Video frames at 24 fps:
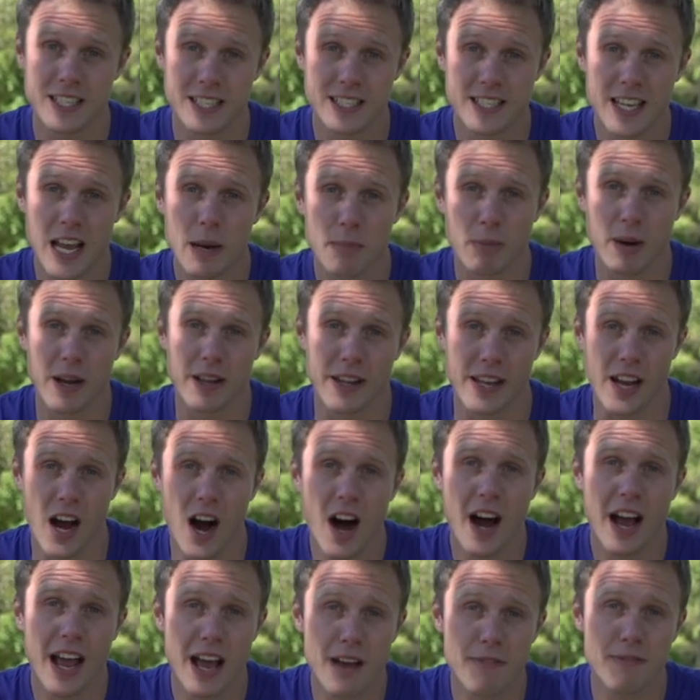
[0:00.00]
to celebrate the
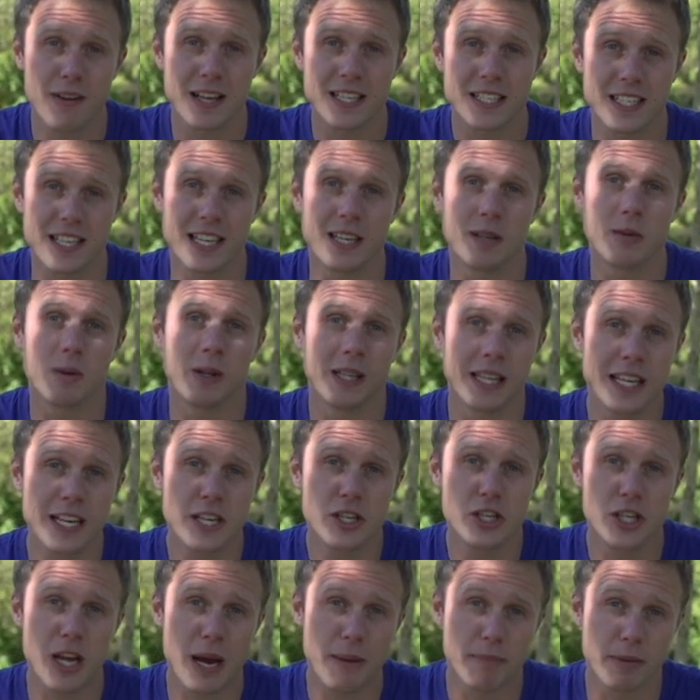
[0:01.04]
IFSC
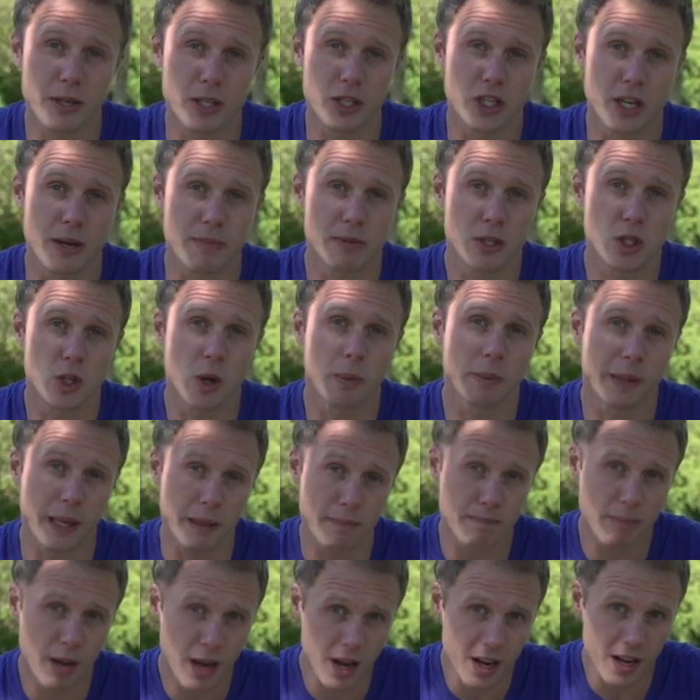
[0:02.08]
League Championship stopping
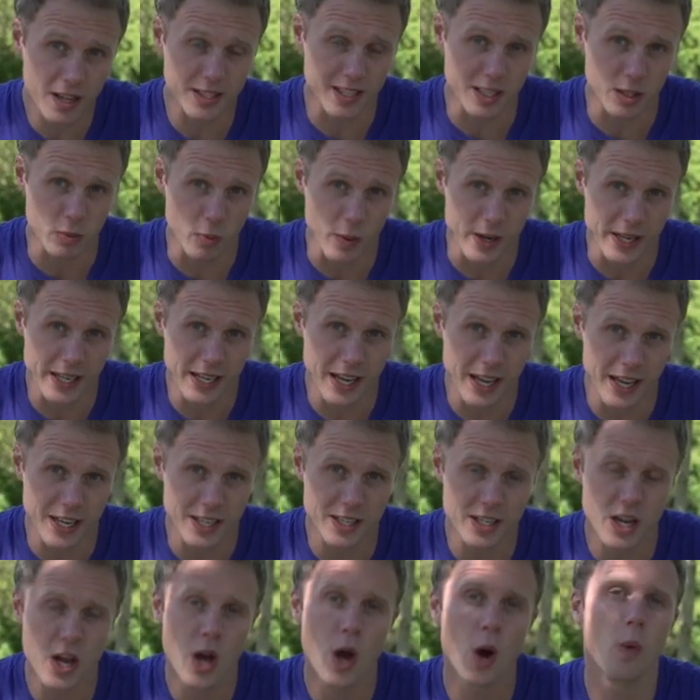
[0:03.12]
in Pers this
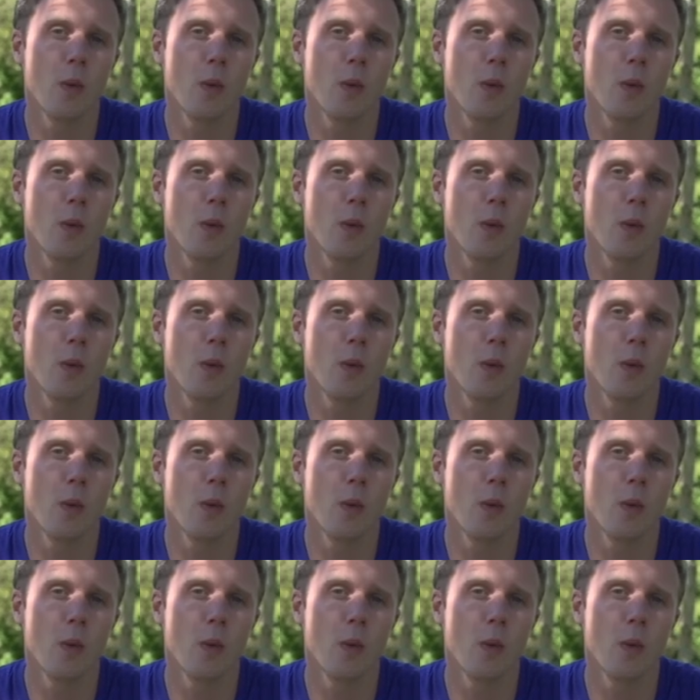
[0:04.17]
weekend,